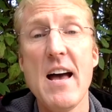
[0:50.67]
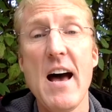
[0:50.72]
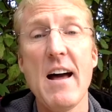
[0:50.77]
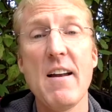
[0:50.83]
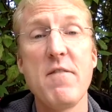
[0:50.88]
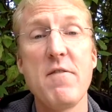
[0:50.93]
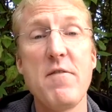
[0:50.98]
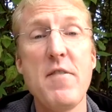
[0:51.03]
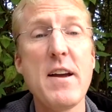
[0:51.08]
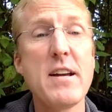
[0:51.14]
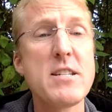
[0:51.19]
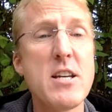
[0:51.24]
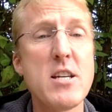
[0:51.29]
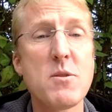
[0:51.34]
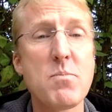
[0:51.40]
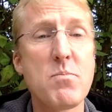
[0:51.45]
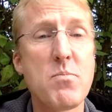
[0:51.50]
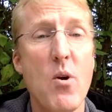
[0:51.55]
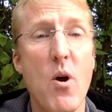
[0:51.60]
and fix
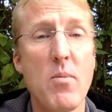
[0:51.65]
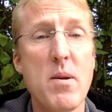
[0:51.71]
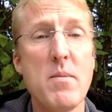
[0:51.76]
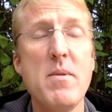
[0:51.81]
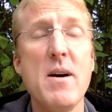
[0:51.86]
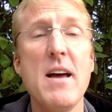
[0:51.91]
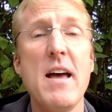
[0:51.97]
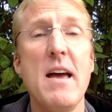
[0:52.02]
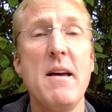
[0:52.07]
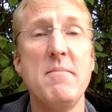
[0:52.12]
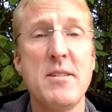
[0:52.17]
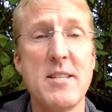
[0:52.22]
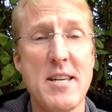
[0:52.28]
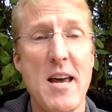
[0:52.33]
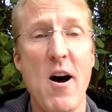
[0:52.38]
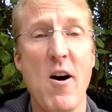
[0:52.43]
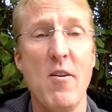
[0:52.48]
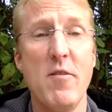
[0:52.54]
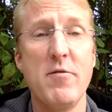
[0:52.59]
his problem
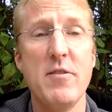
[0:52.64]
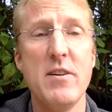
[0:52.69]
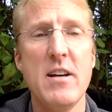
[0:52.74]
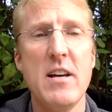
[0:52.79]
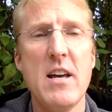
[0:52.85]
himself.